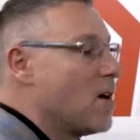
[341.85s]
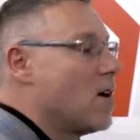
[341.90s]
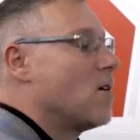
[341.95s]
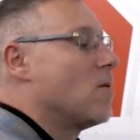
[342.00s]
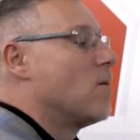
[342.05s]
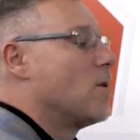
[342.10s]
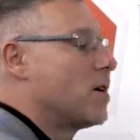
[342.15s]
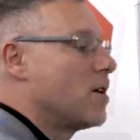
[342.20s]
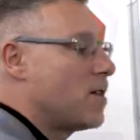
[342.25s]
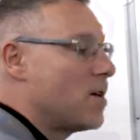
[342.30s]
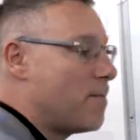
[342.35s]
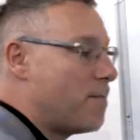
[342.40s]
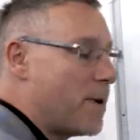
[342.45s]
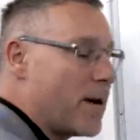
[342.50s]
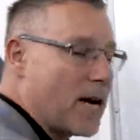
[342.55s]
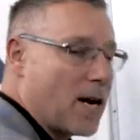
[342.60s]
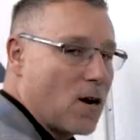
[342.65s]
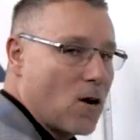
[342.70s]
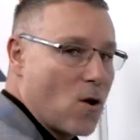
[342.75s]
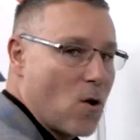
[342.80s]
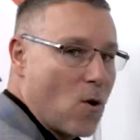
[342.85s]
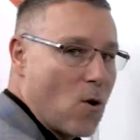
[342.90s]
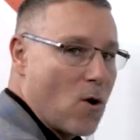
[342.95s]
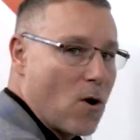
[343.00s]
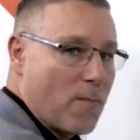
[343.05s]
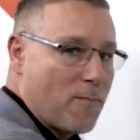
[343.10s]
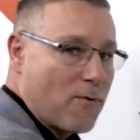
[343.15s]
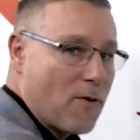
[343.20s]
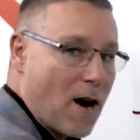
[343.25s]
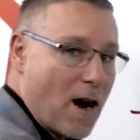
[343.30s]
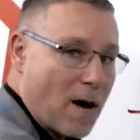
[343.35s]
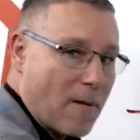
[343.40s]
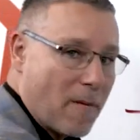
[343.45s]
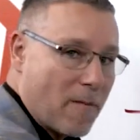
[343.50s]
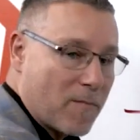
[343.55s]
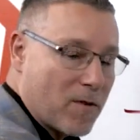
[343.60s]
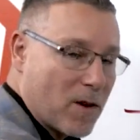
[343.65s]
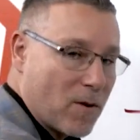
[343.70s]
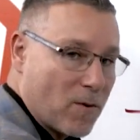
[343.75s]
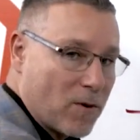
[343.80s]
What are the big core
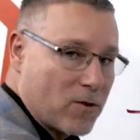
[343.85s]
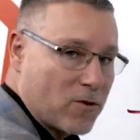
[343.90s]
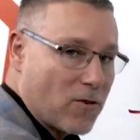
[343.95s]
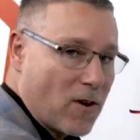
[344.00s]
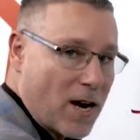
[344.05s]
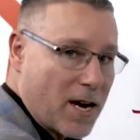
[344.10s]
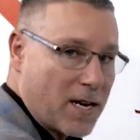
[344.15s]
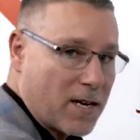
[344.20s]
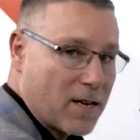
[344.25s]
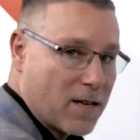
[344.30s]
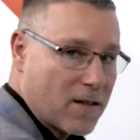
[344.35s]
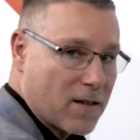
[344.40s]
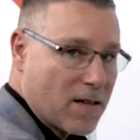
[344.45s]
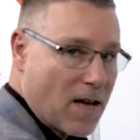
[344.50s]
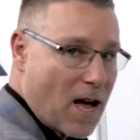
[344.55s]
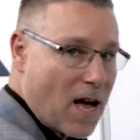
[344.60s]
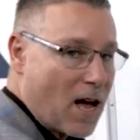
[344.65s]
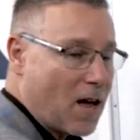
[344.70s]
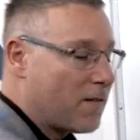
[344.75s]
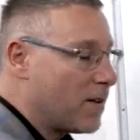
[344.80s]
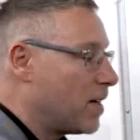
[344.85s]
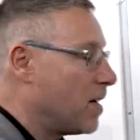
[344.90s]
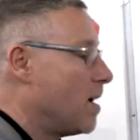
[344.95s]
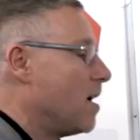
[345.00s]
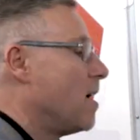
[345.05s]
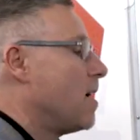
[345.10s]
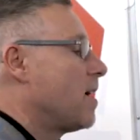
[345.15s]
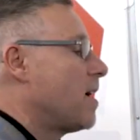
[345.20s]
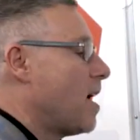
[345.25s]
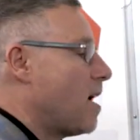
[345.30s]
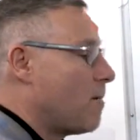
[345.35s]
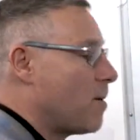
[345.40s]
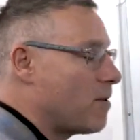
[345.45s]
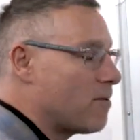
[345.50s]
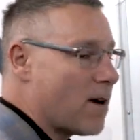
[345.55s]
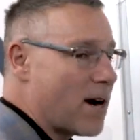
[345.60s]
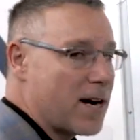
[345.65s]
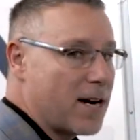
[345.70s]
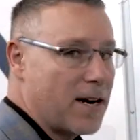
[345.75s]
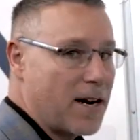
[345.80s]
problems that we're trying to solve, and can we
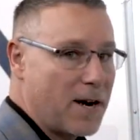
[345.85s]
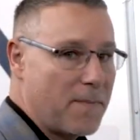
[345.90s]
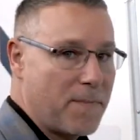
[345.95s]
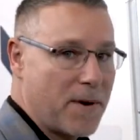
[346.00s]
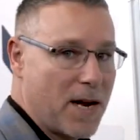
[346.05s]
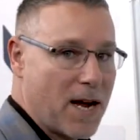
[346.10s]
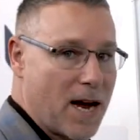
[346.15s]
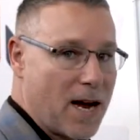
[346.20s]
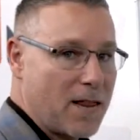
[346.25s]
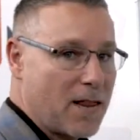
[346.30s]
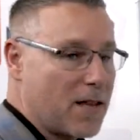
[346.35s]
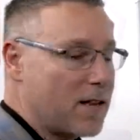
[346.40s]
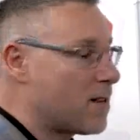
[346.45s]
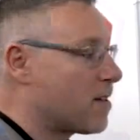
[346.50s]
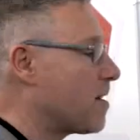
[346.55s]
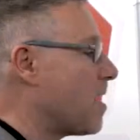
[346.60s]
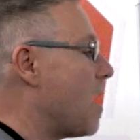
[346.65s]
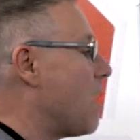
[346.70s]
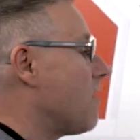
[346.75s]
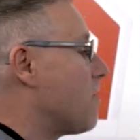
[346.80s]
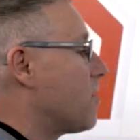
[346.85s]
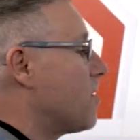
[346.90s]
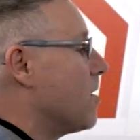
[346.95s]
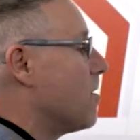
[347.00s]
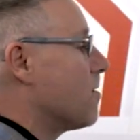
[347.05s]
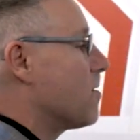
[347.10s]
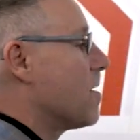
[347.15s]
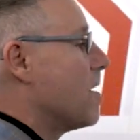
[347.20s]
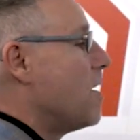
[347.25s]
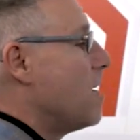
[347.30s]
write an API that solves those?